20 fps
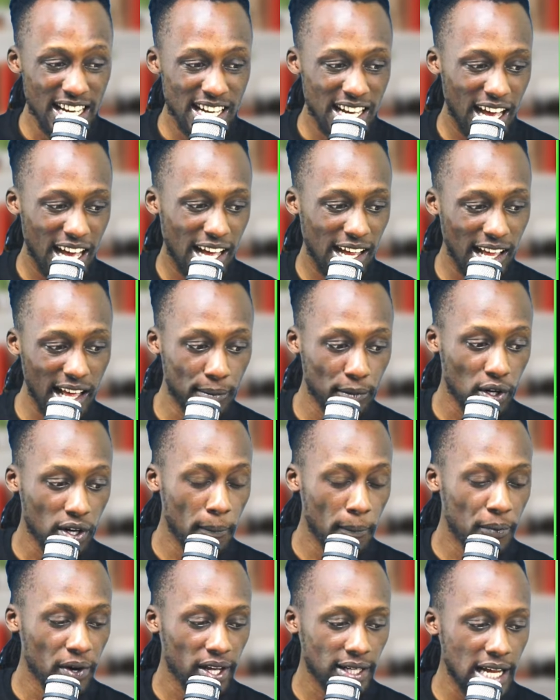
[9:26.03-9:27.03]
I'm going to
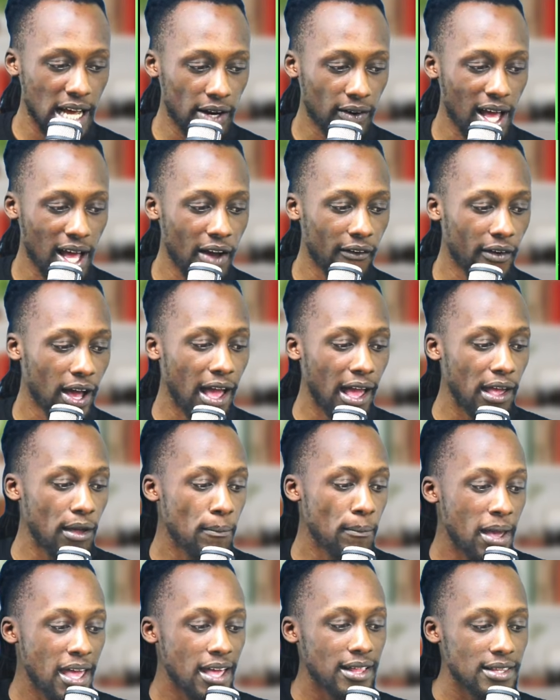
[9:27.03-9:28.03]
break down how I
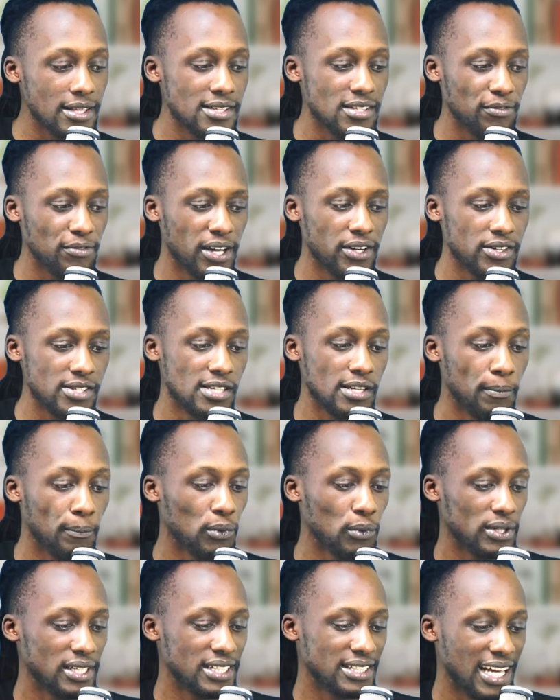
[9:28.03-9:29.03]
make this very simple
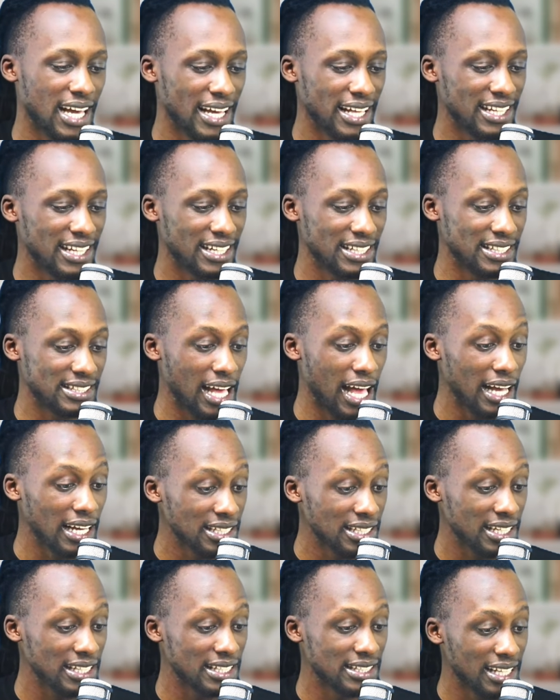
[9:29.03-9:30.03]
design that is
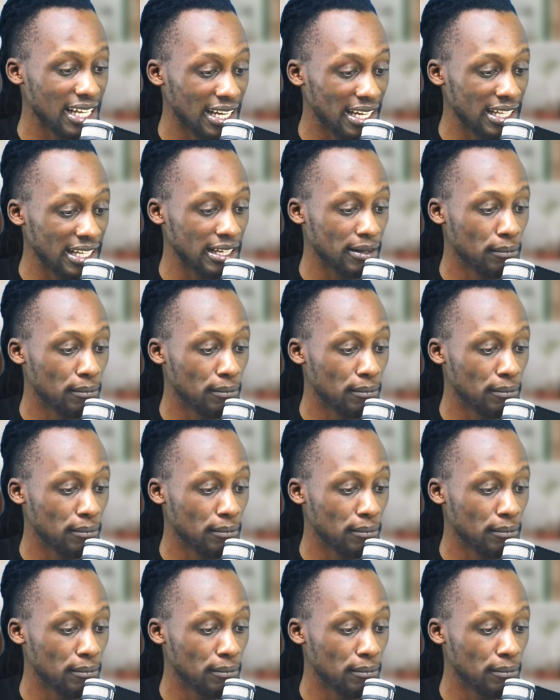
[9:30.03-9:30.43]
actually selling